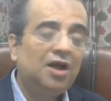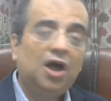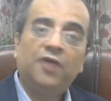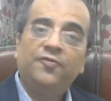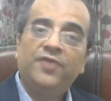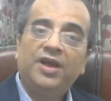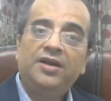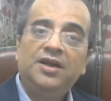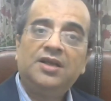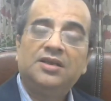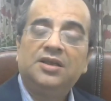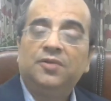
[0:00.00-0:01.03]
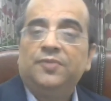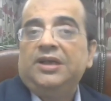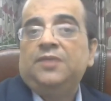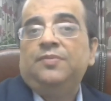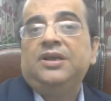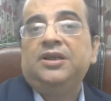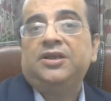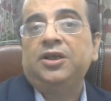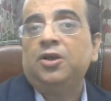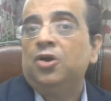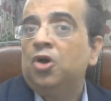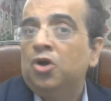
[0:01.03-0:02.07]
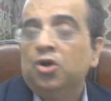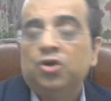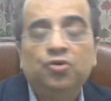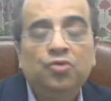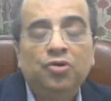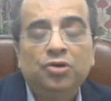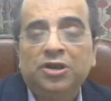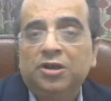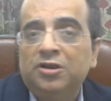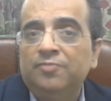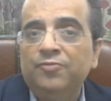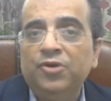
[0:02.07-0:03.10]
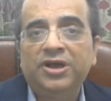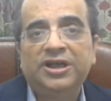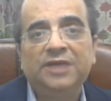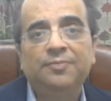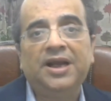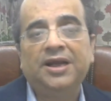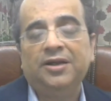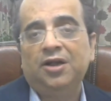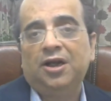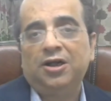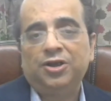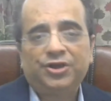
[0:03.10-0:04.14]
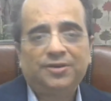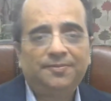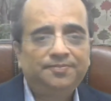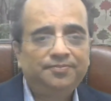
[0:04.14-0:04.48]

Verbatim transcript: awareness, and availability to the community by and large.